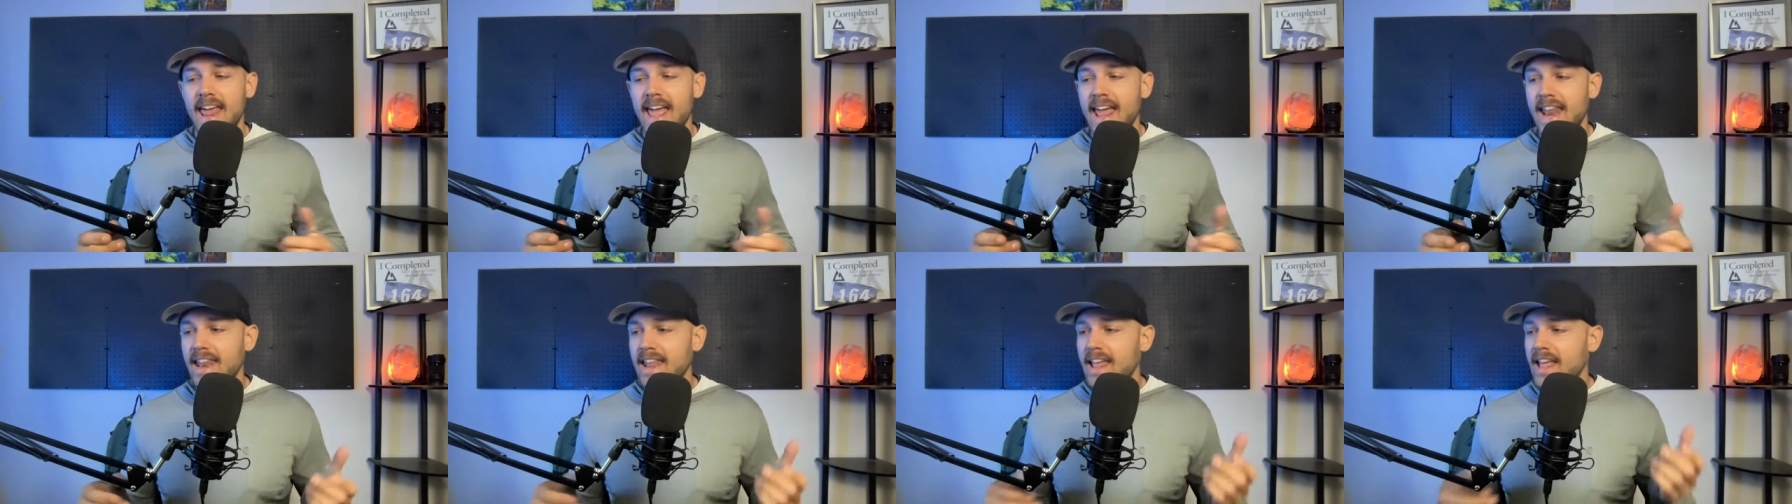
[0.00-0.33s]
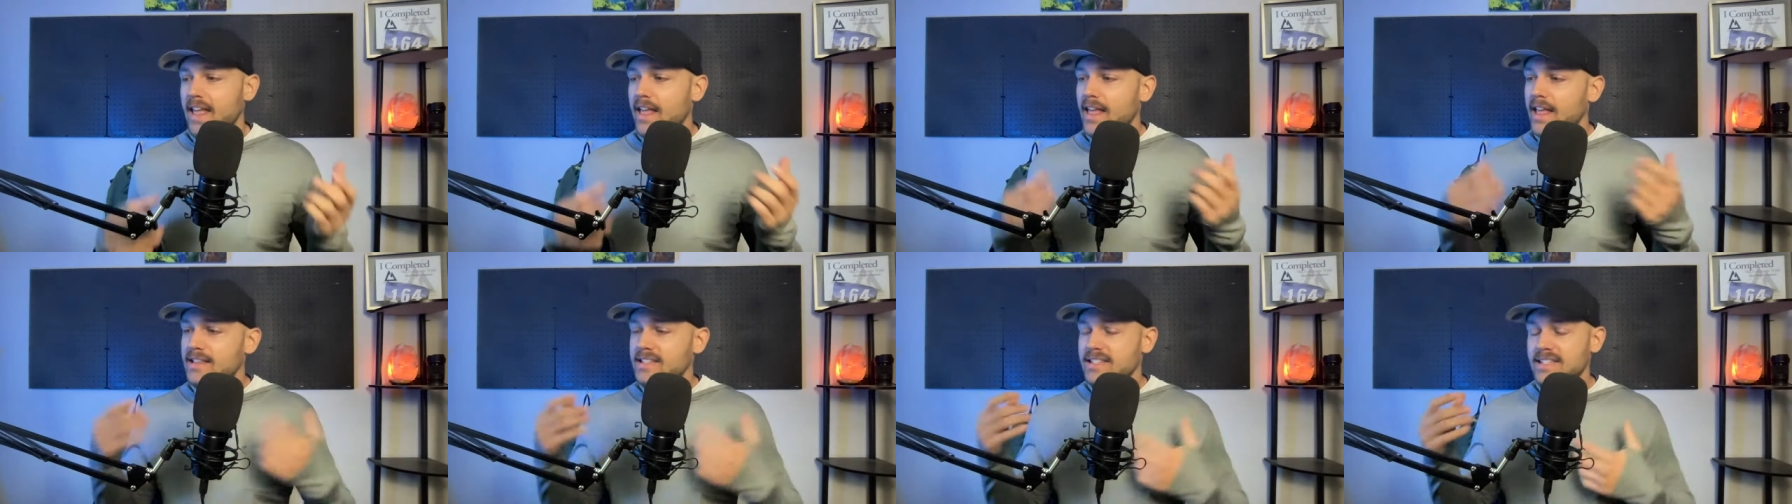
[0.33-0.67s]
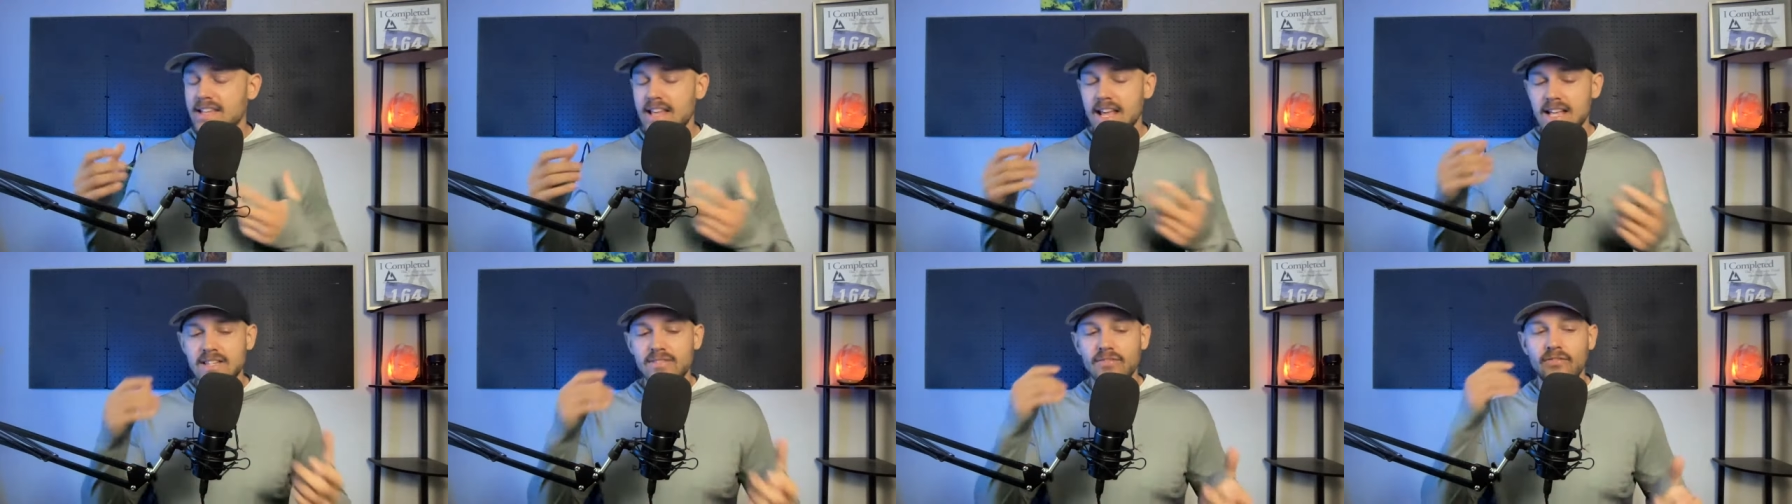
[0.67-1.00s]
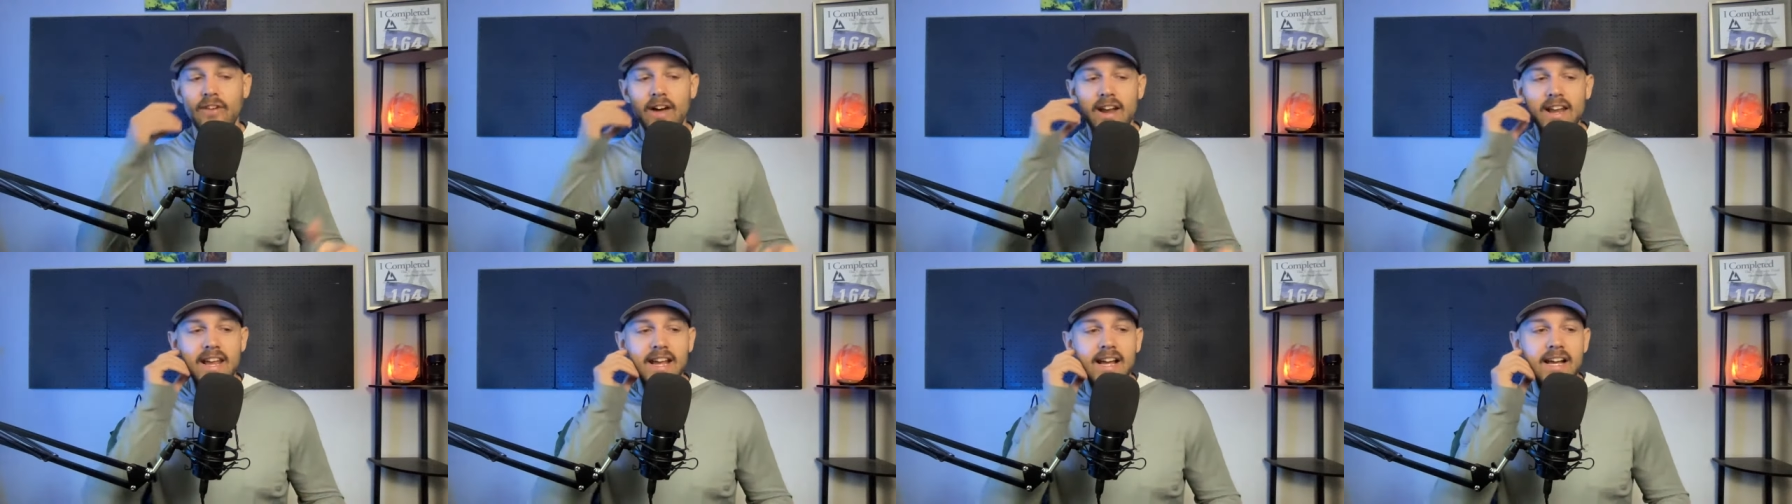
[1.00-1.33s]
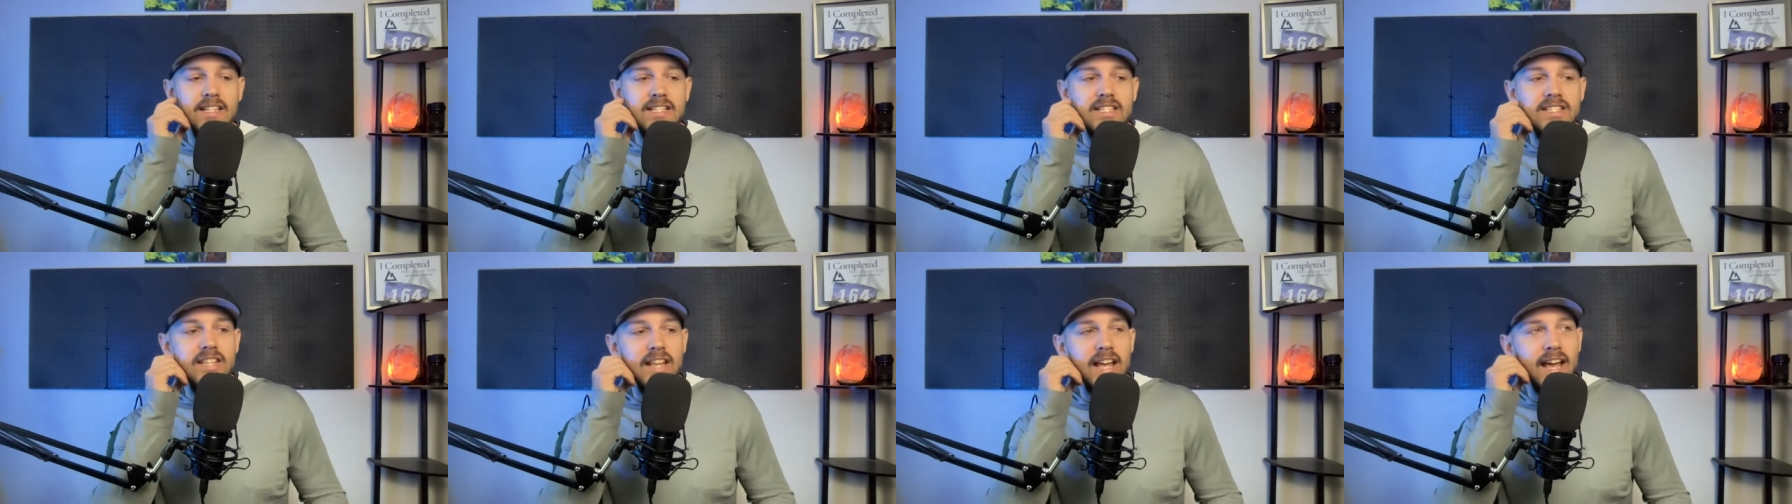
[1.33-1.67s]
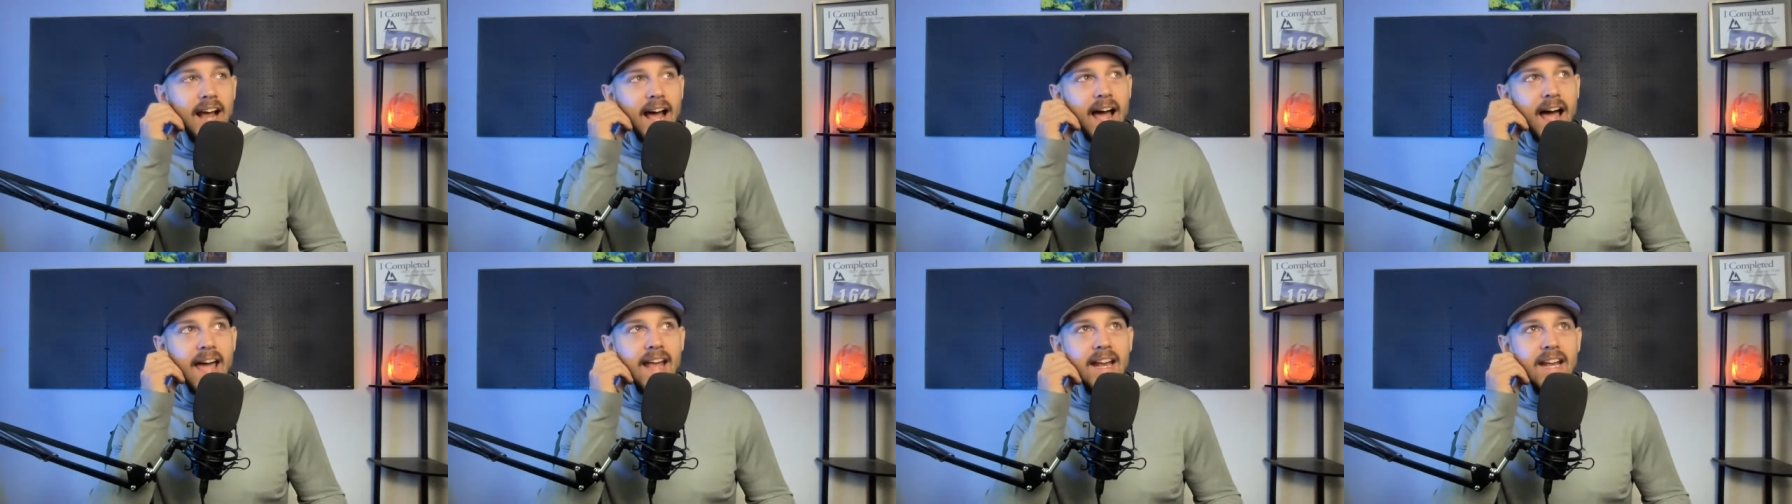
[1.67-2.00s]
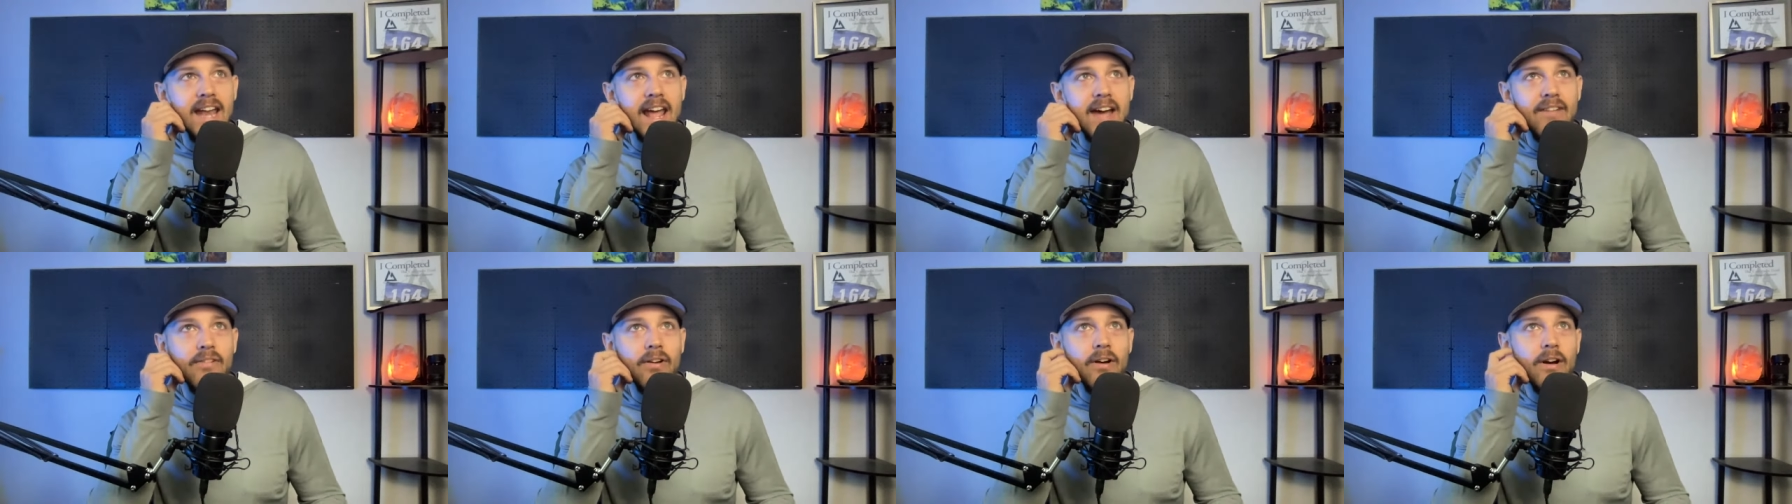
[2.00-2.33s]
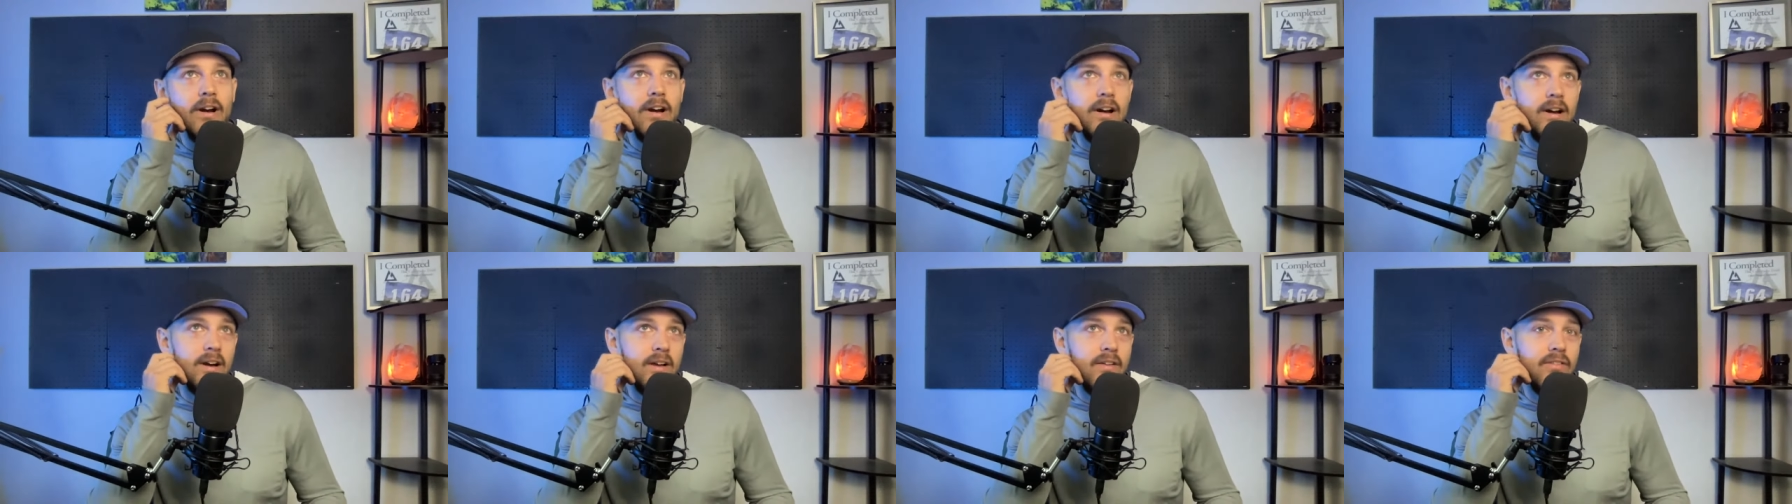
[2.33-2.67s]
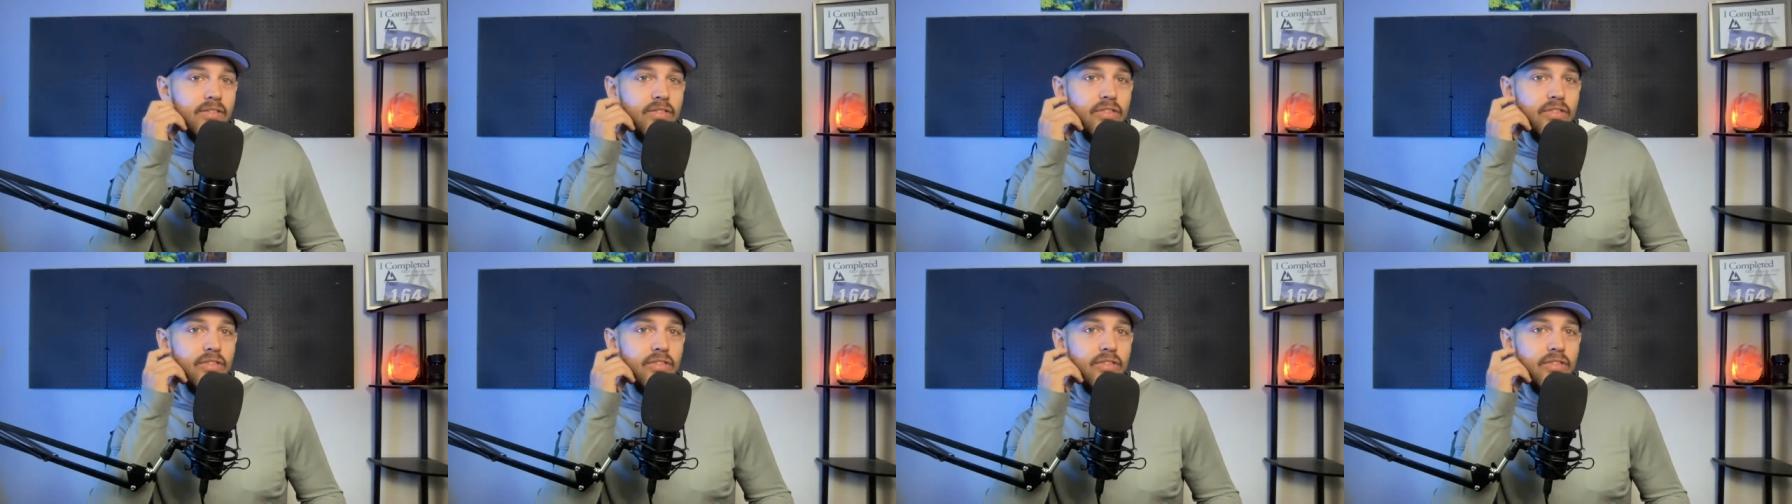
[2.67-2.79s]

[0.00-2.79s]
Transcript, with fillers: And it's it's funny because it's like I never